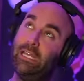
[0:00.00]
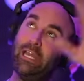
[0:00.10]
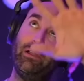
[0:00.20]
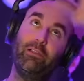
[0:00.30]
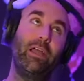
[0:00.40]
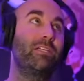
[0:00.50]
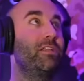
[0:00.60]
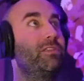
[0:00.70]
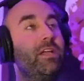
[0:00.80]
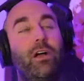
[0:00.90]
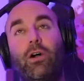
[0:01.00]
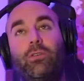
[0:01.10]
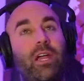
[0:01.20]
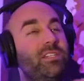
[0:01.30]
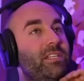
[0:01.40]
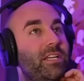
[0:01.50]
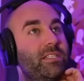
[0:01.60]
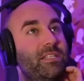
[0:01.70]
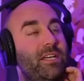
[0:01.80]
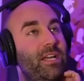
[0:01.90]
Gary likes to think all craziness.